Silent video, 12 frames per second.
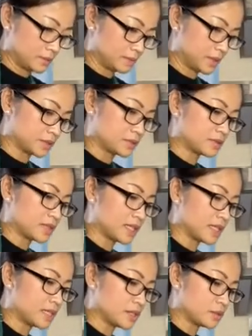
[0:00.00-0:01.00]
But
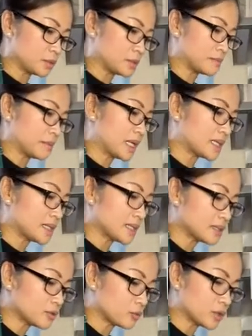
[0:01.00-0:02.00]
today you will make
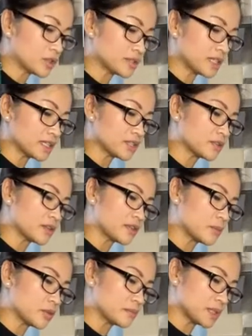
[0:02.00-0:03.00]
it. When you get your
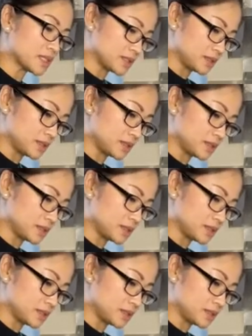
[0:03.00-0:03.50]
thermomix,